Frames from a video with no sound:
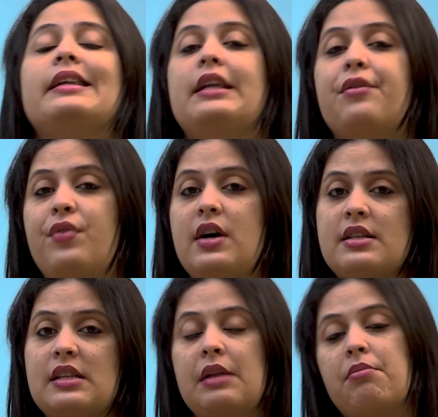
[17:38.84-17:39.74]

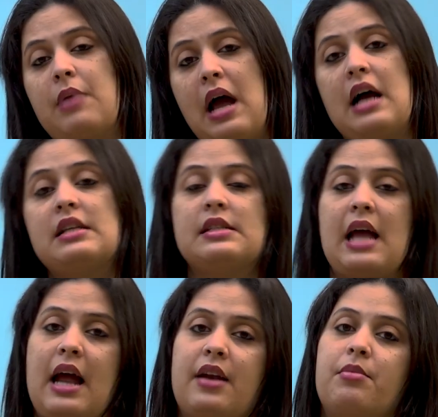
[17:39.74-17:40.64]
differs in plants,
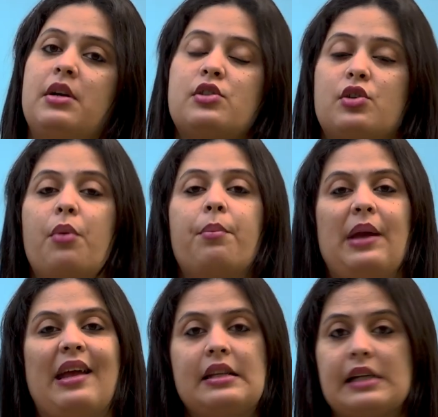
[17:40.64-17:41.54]
animals, or
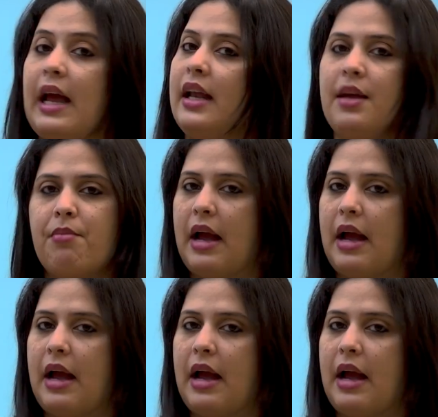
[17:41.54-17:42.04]
be it any